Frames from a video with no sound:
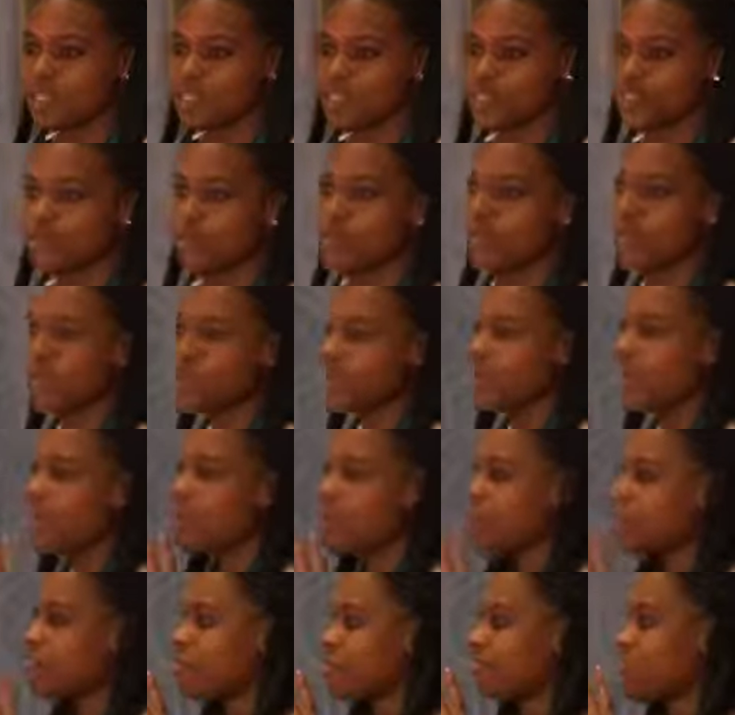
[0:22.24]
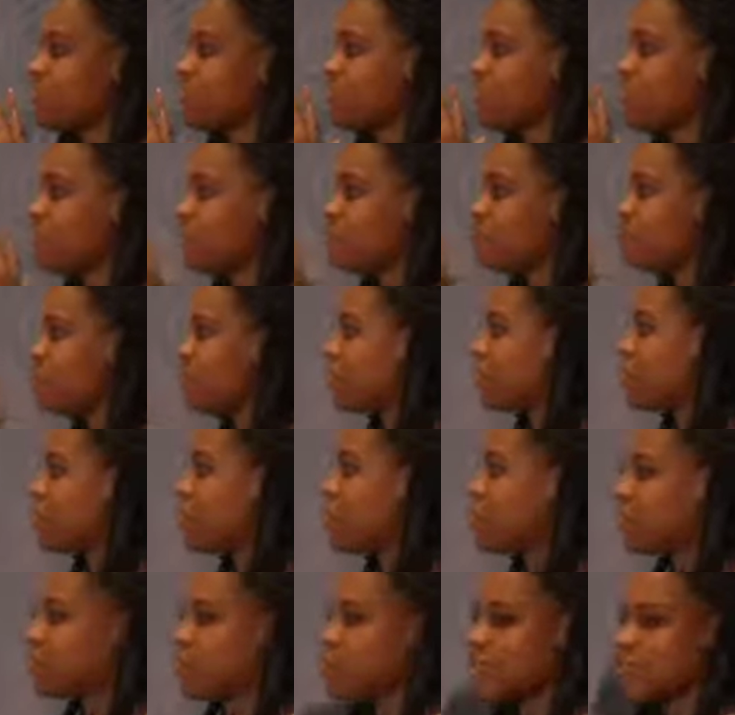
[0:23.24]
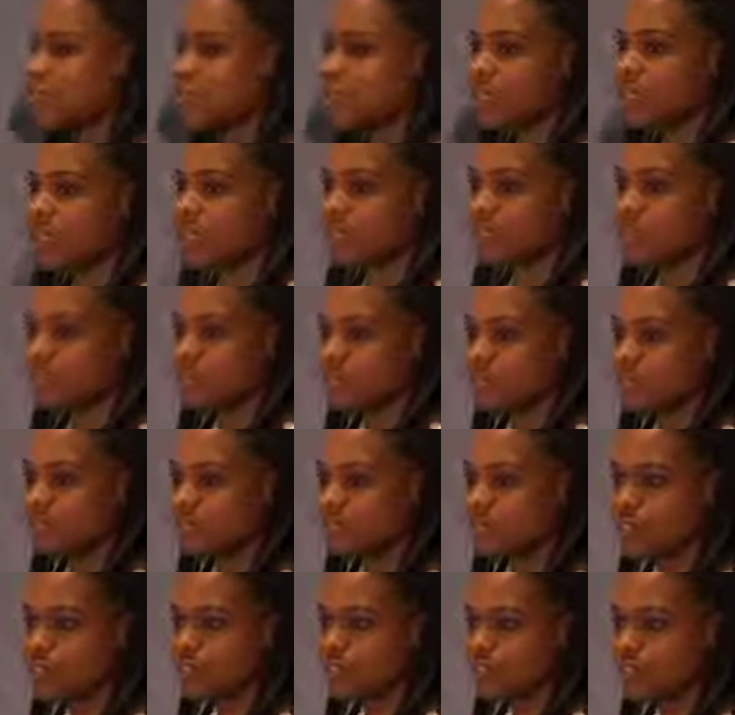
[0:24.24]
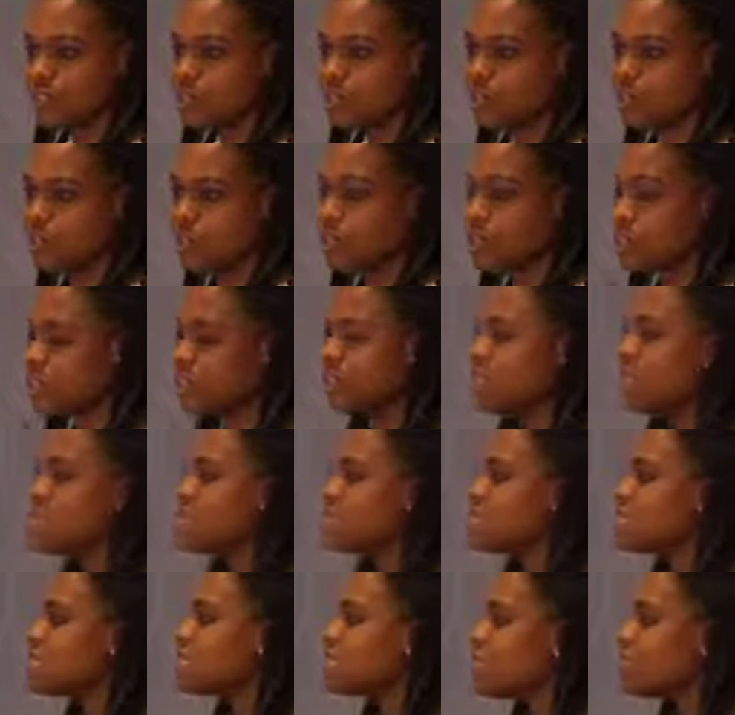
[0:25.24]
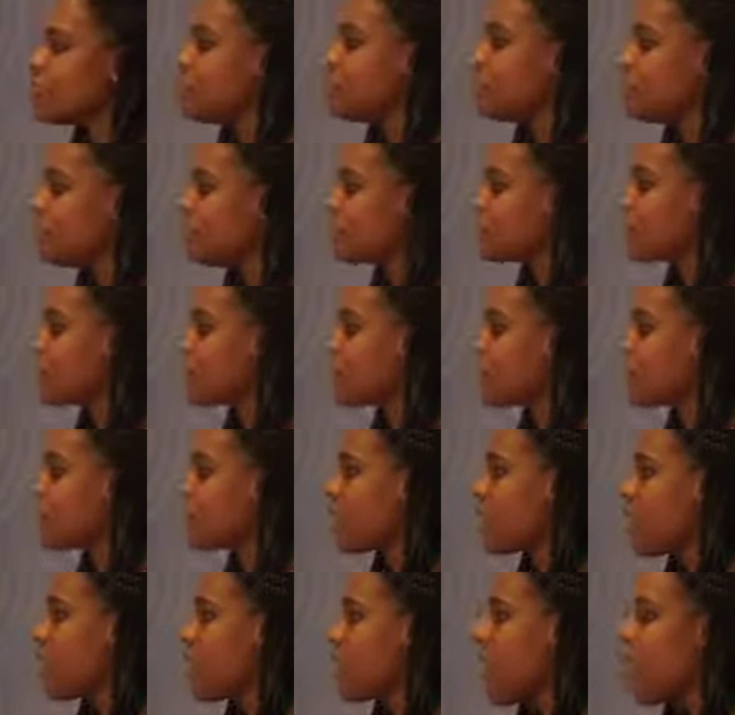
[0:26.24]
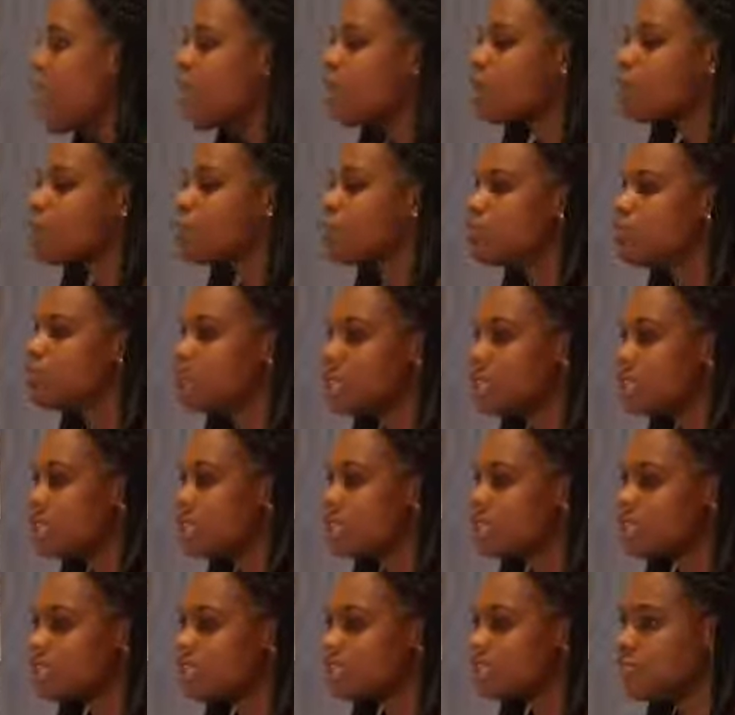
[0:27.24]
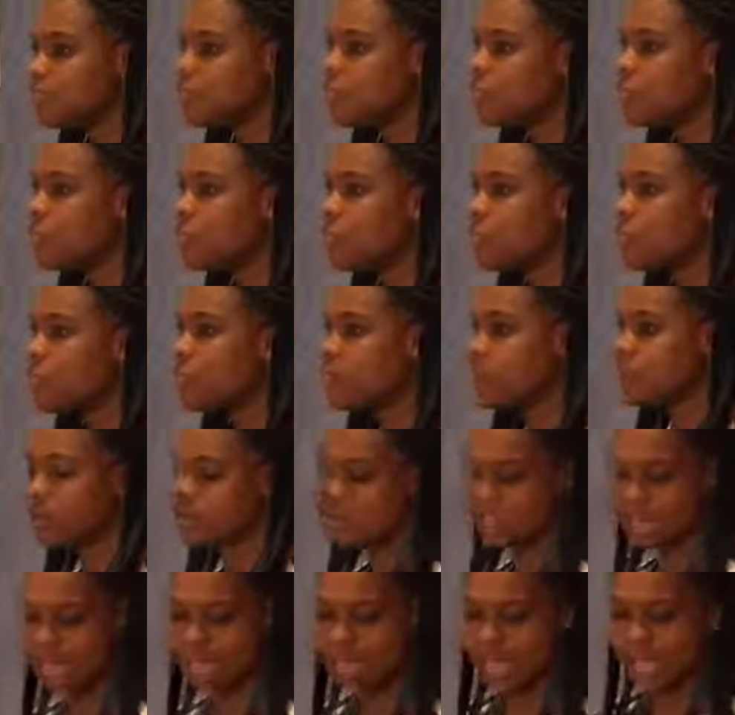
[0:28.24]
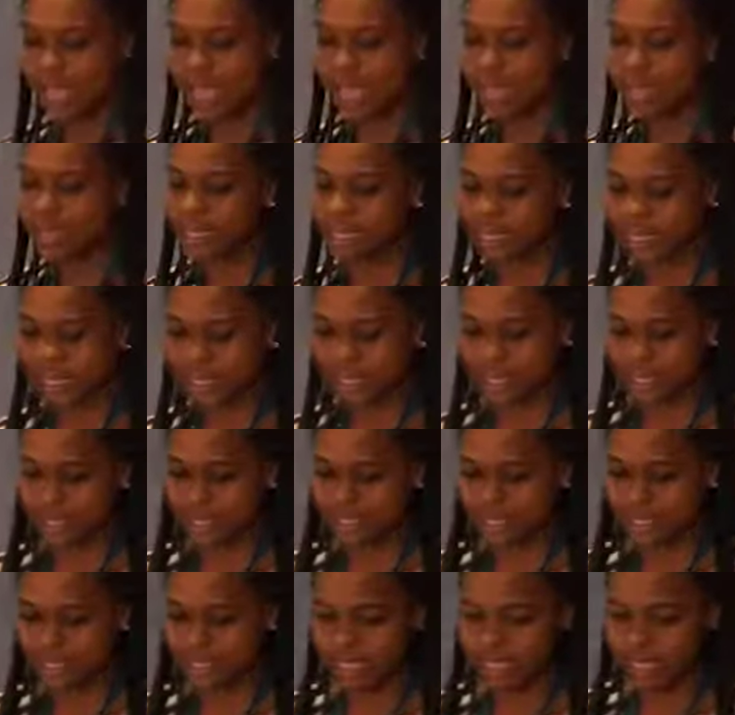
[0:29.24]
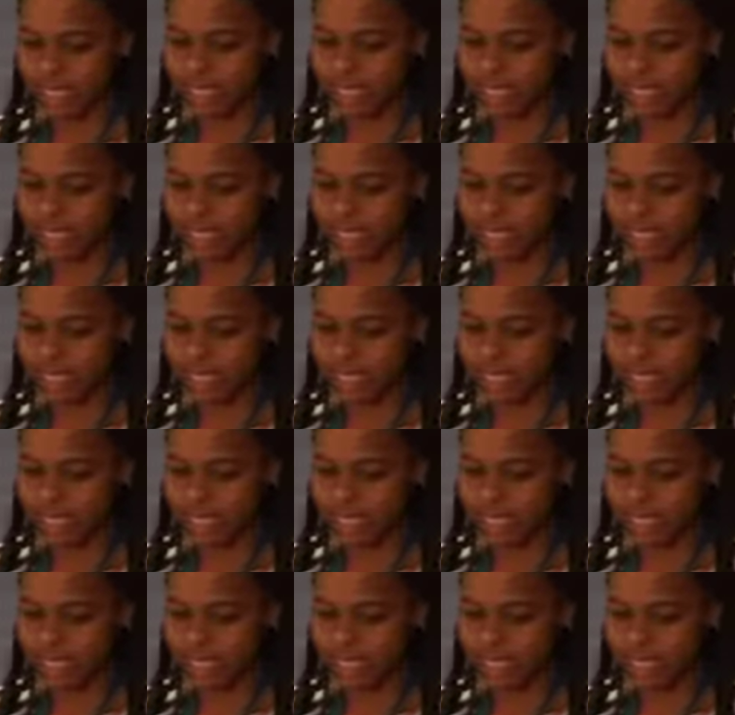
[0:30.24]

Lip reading: storing their information, but they've got different levels of security within the same network. How do they actually go about handling that?